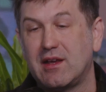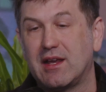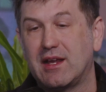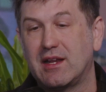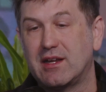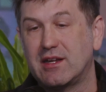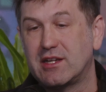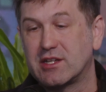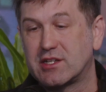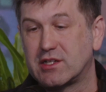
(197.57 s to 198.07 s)

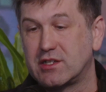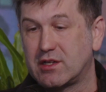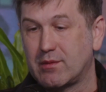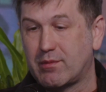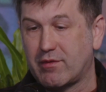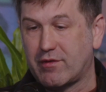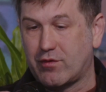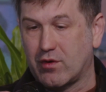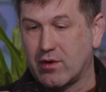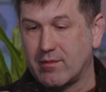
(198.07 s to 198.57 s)
in addition to
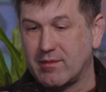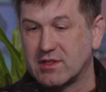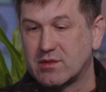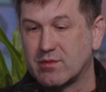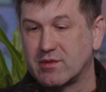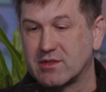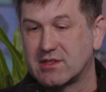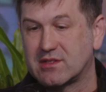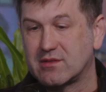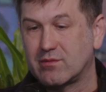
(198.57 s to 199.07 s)
performance,
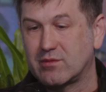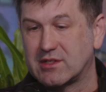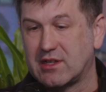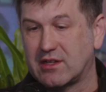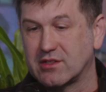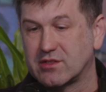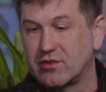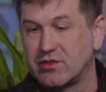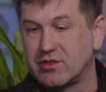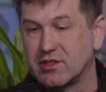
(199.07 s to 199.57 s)
was
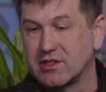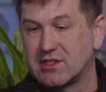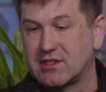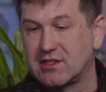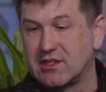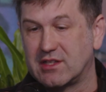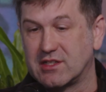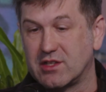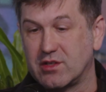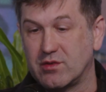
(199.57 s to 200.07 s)
also just
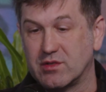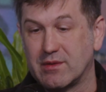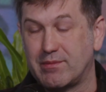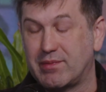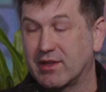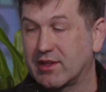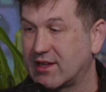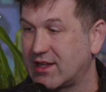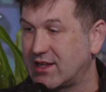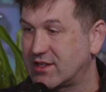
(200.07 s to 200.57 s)
this
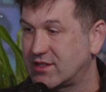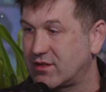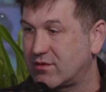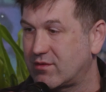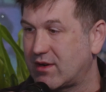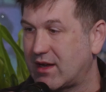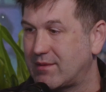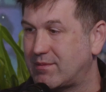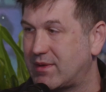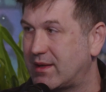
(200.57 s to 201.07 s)
usability issue, right?